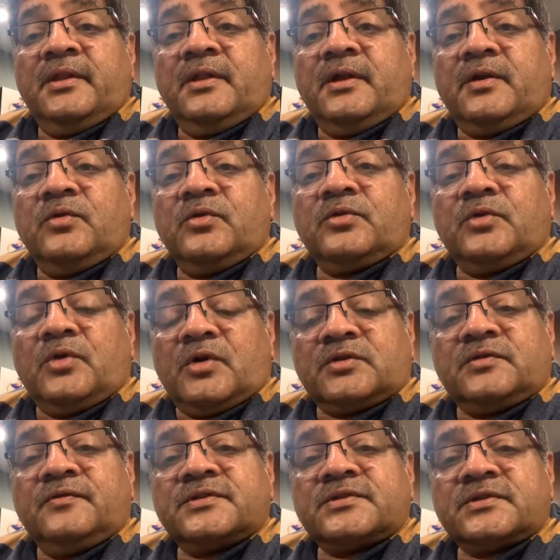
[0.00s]
that, look,
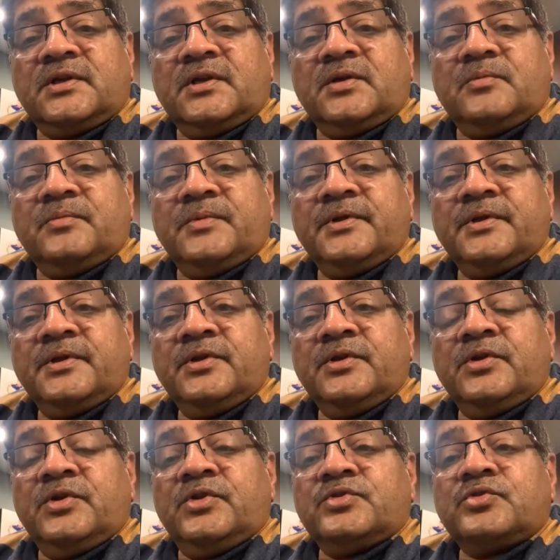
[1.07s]
Northwest Club
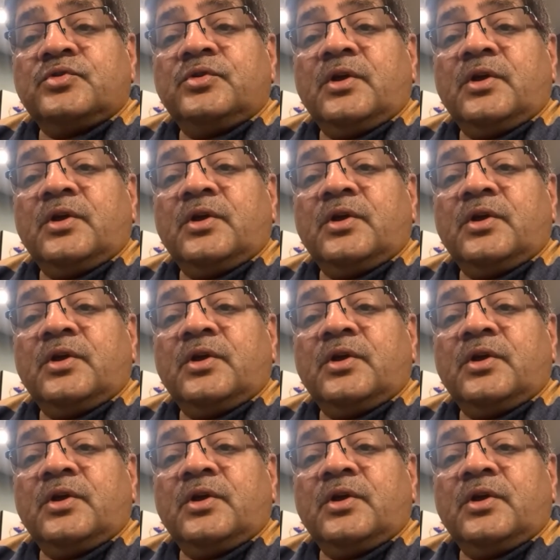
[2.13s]
should